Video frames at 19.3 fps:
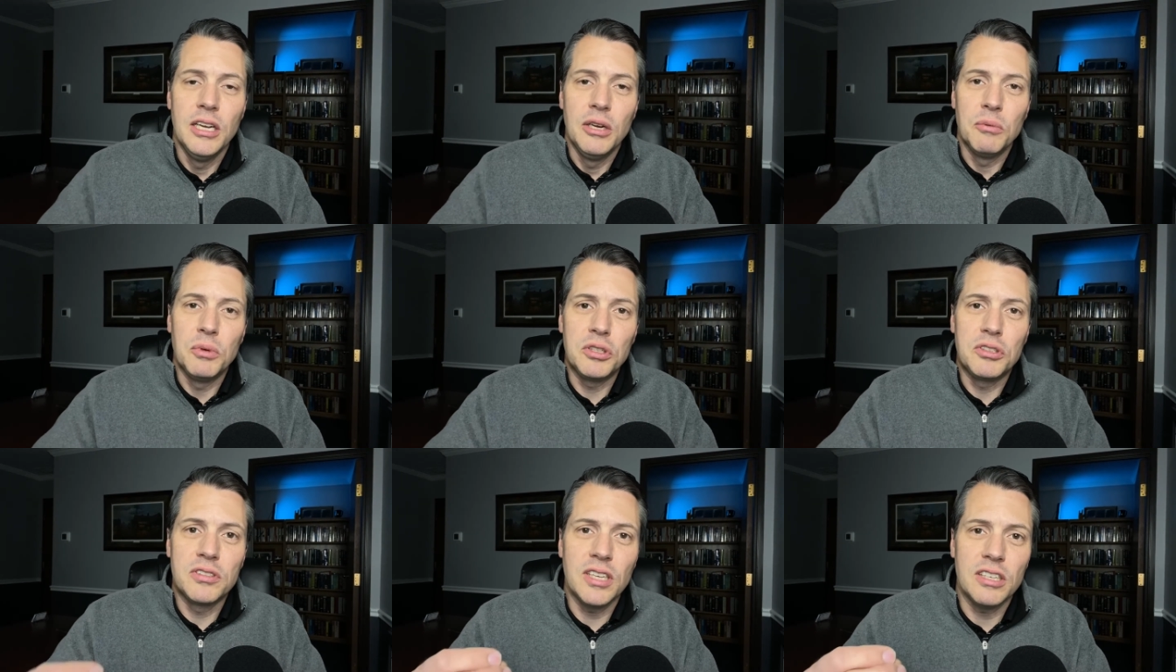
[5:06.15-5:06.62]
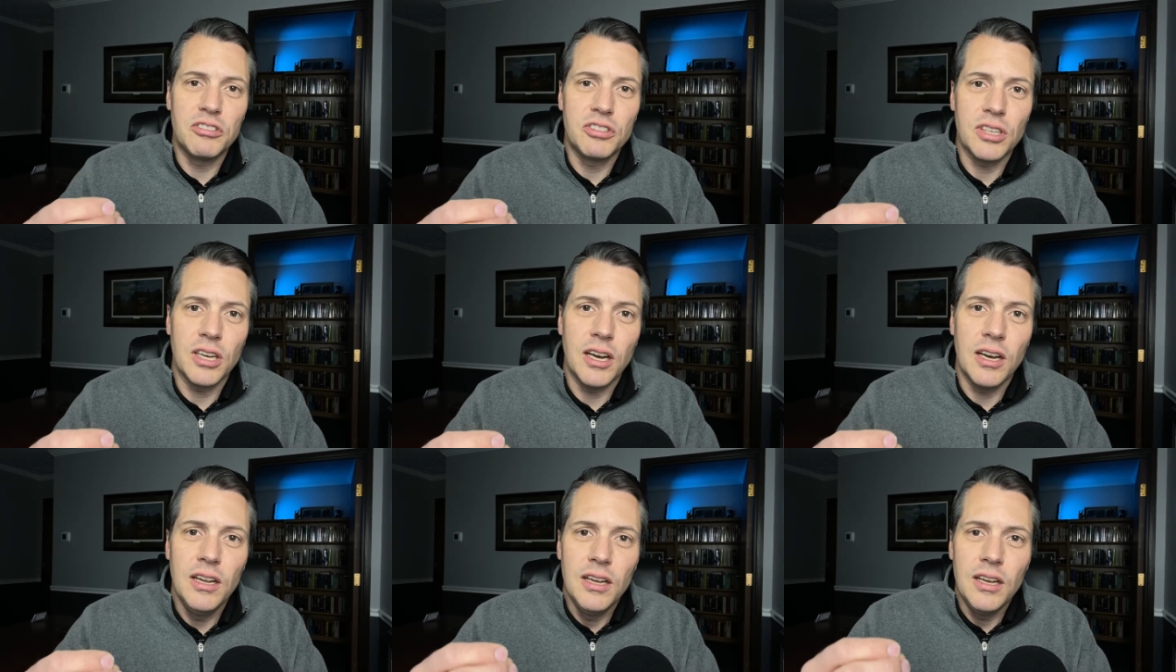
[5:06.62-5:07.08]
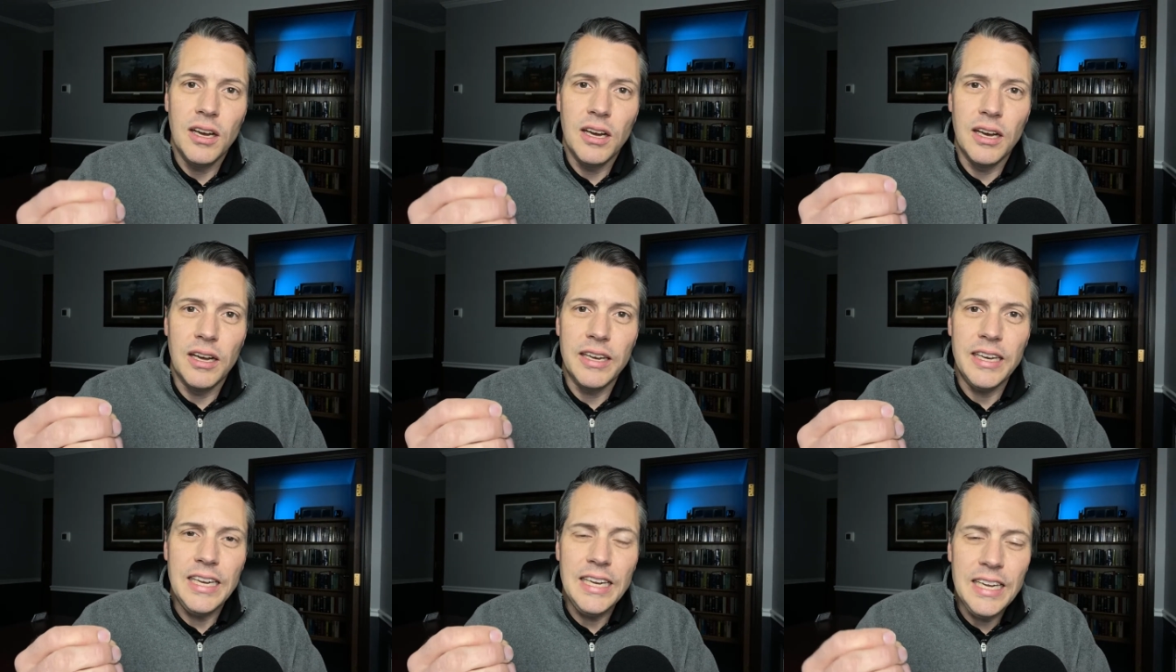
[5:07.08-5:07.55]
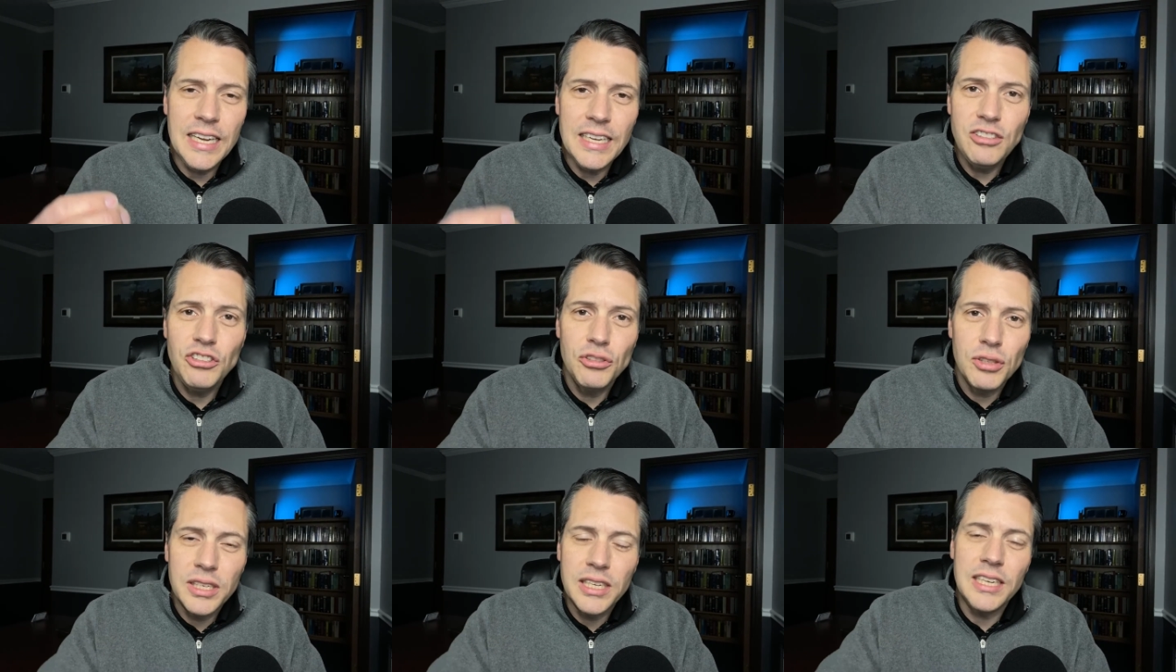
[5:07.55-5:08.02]
with such an
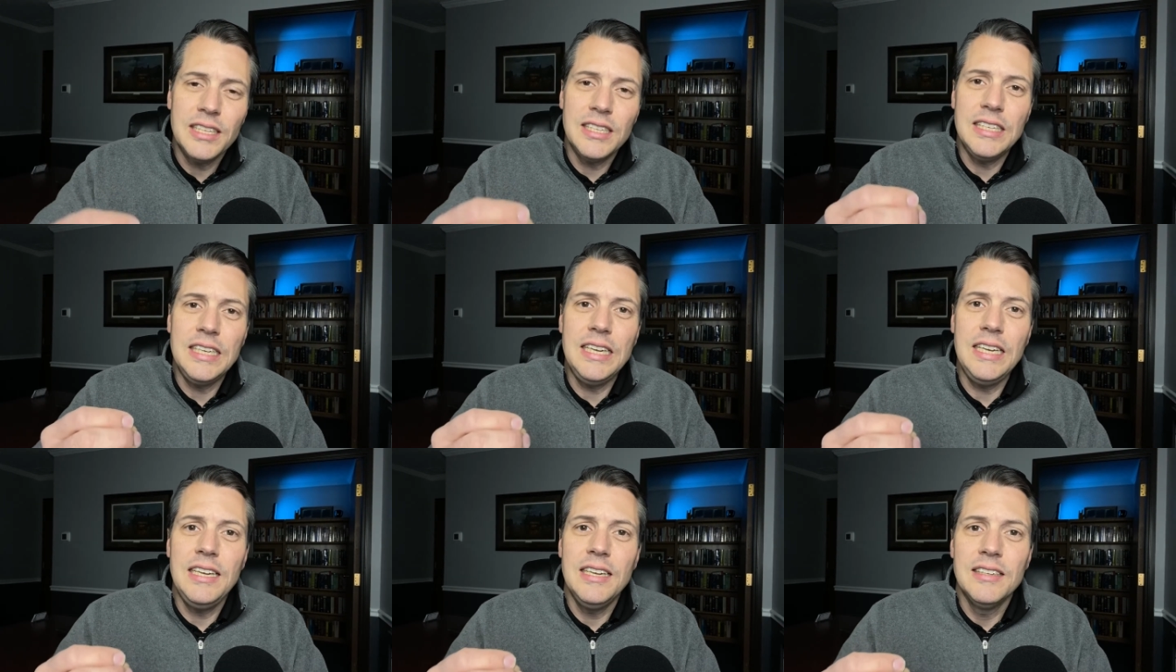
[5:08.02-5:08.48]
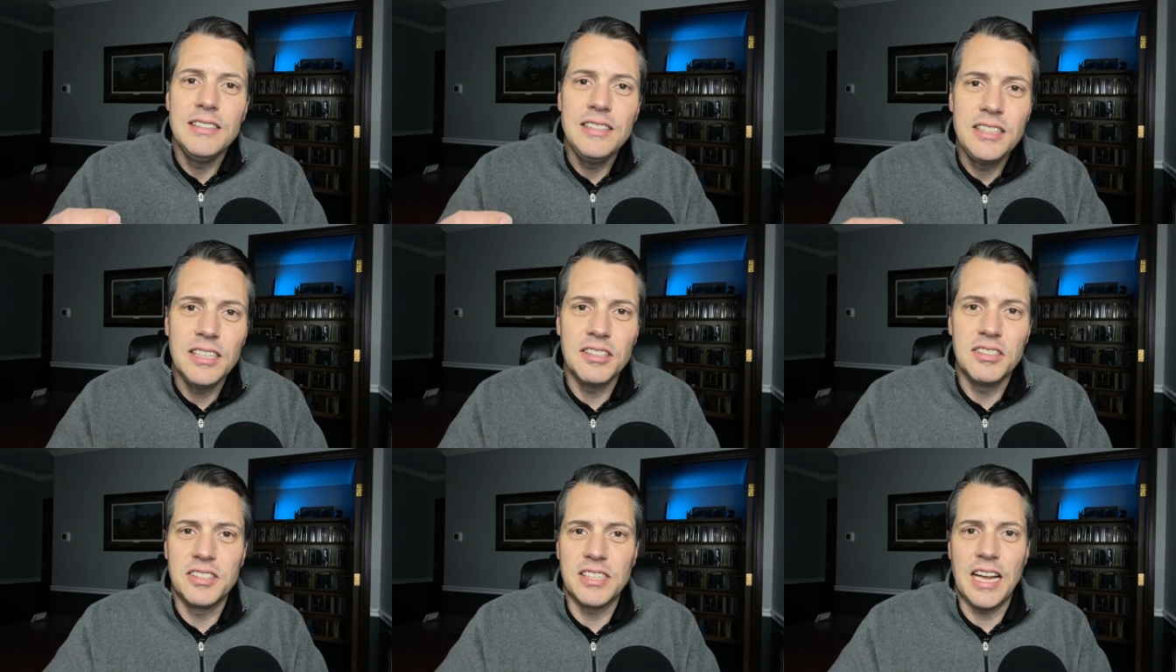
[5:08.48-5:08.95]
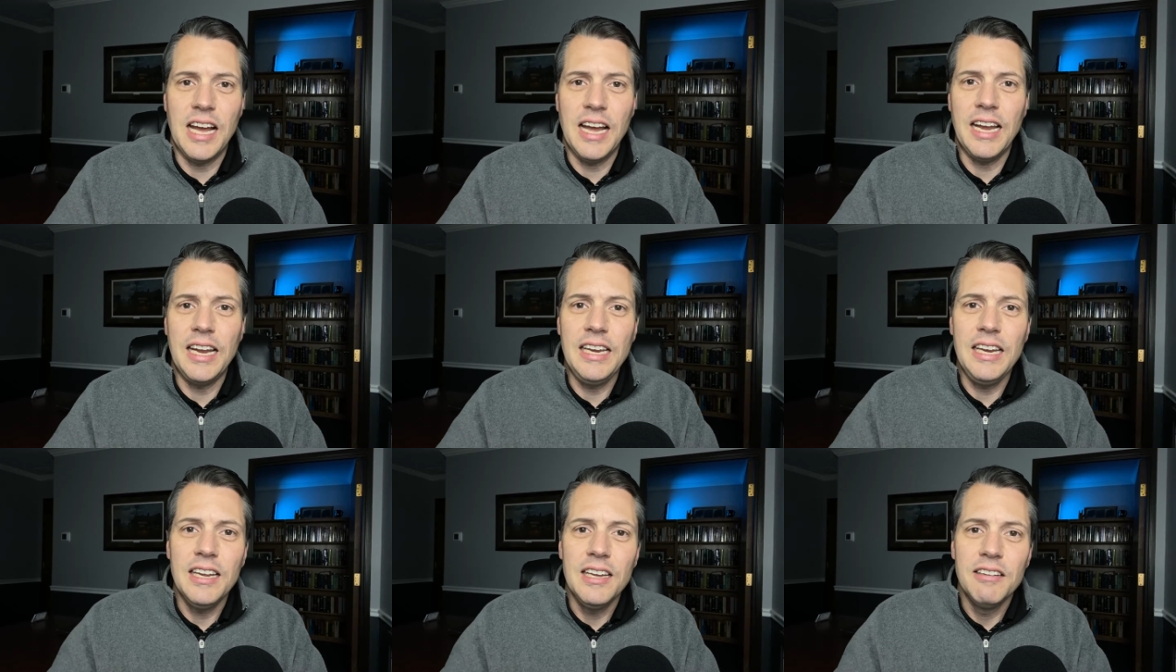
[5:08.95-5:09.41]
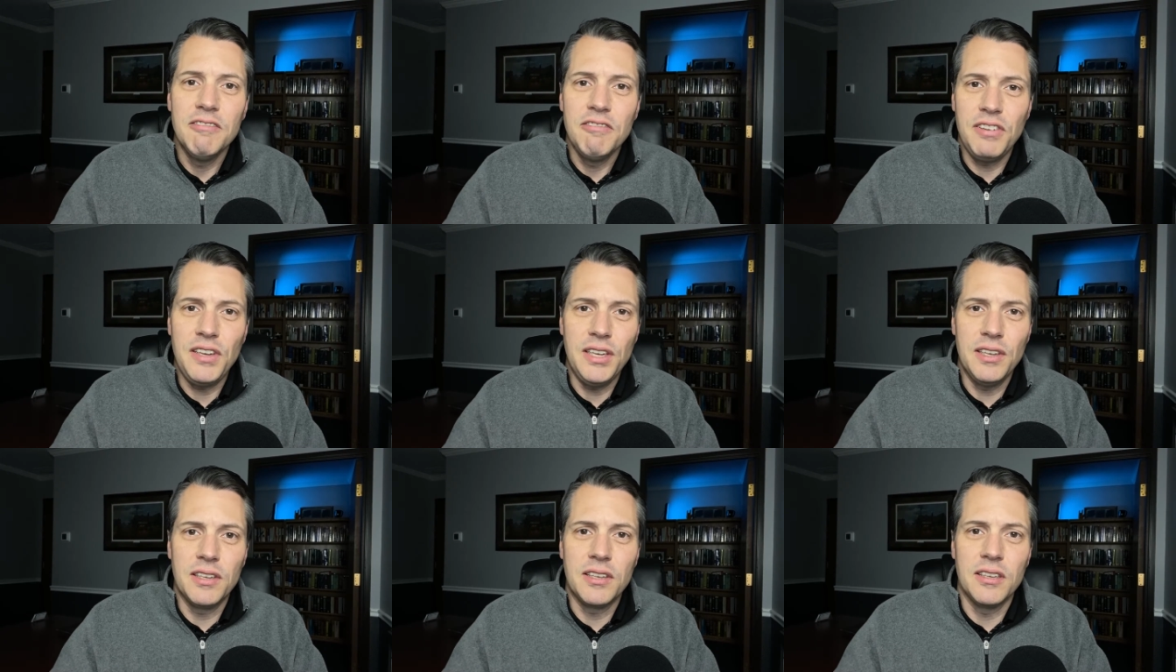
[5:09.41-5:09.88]
intricately designed
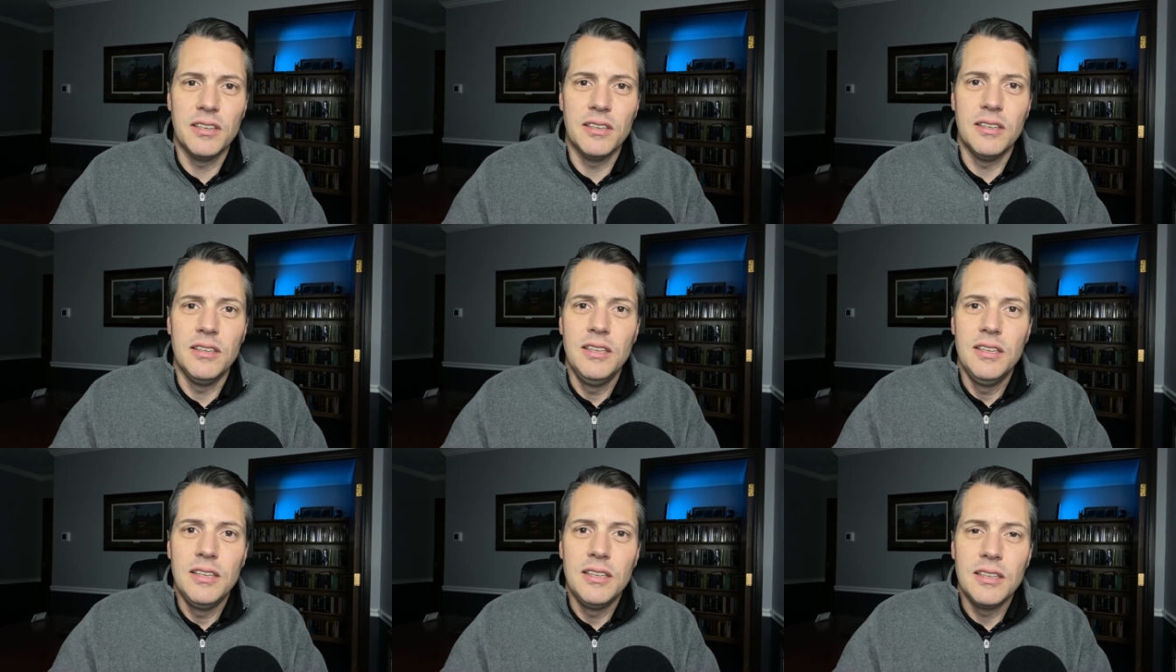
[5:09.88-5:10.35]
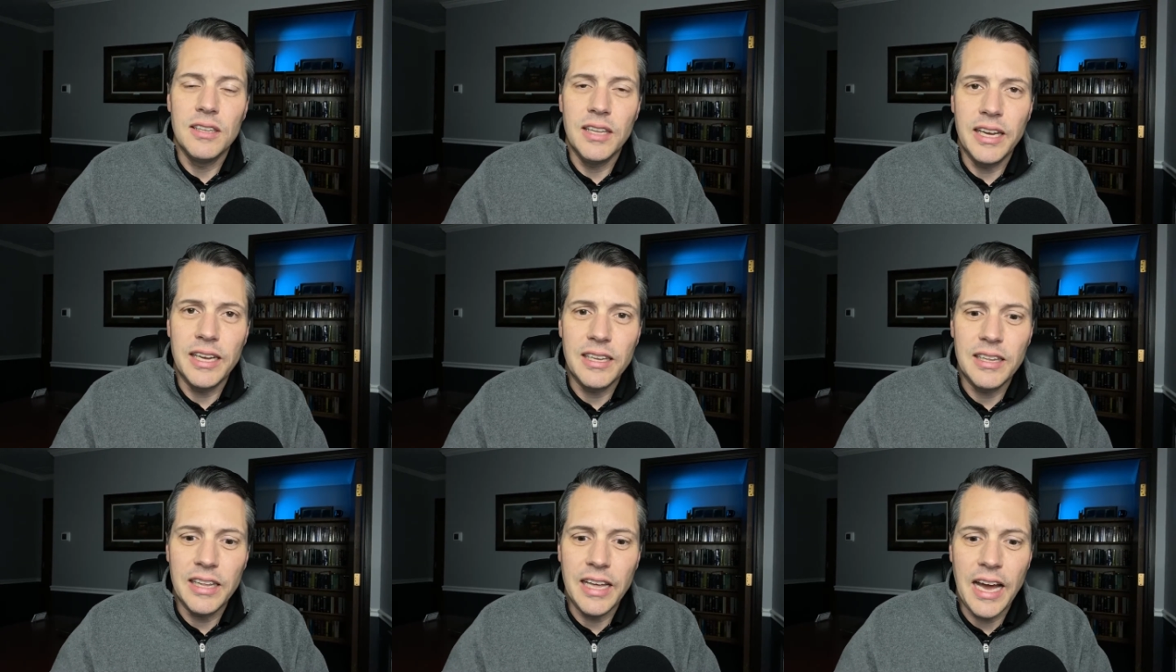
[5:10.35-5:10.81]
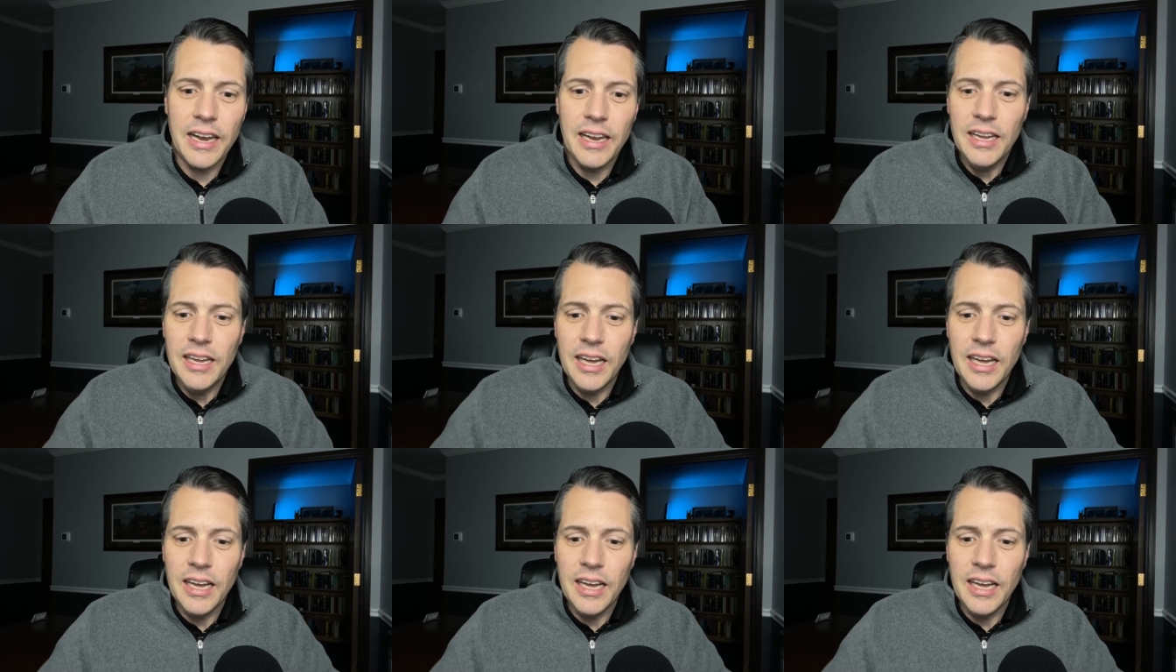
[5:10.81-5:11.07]
vehicle like that.